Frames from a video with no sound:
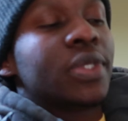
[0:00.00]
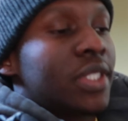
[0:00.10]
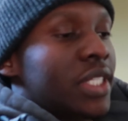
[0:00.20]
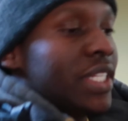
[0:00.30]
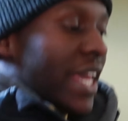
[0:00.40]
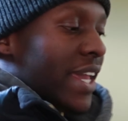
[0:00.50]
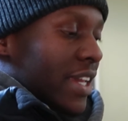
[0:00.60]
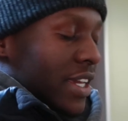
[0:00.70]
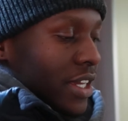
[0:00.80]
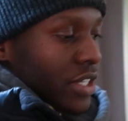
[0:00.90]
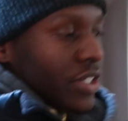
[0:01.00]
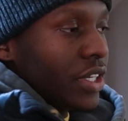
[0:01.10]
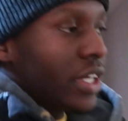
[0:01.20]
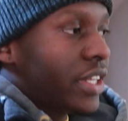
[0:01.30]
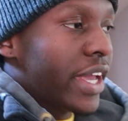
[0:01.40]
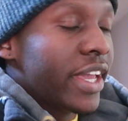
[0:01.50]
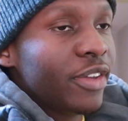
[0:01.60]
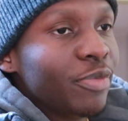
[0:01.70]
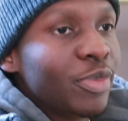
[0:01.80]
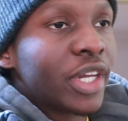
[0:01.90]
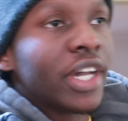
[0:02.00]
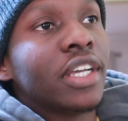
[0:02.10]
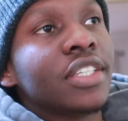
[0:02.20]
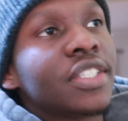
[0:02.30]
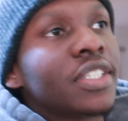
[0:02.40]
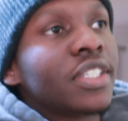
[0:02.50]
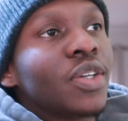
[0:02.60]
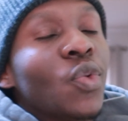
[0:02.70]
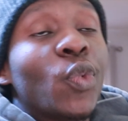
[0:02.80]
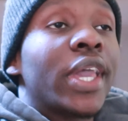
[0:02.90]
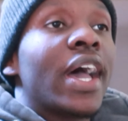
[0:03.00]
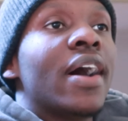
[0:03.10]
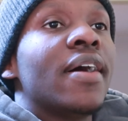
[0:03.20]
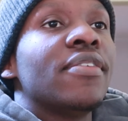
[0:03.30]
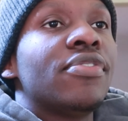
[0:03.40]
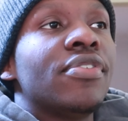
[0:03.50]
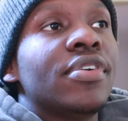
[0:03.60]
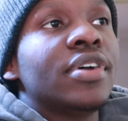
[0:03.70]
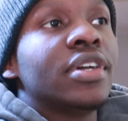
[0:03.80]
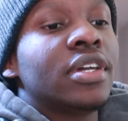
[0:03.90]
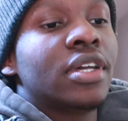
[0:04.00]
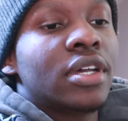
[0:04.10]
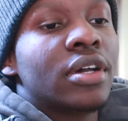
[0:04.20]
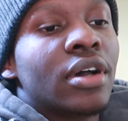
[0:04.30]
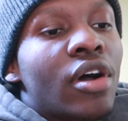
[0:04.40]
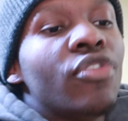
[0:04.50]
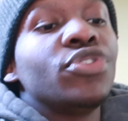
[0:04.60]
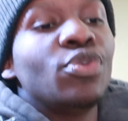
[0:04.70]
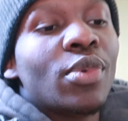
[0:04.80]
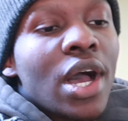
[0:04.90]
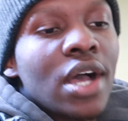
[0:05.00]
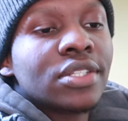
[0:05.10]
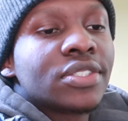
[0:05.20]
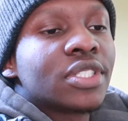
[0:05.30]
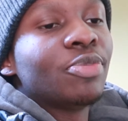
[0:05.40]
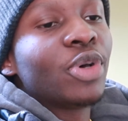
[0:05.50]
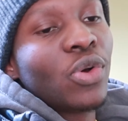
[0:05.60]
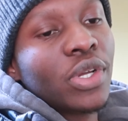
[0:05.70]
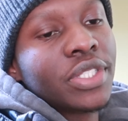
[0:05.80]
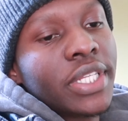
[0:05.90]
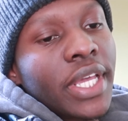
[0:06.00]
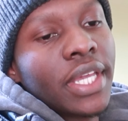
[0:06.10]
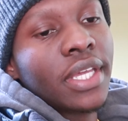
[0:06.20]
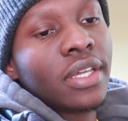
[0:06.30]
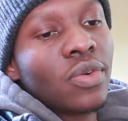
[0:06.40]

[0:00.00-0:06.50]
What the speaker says: Today is a good day because we have a few mods to put on today.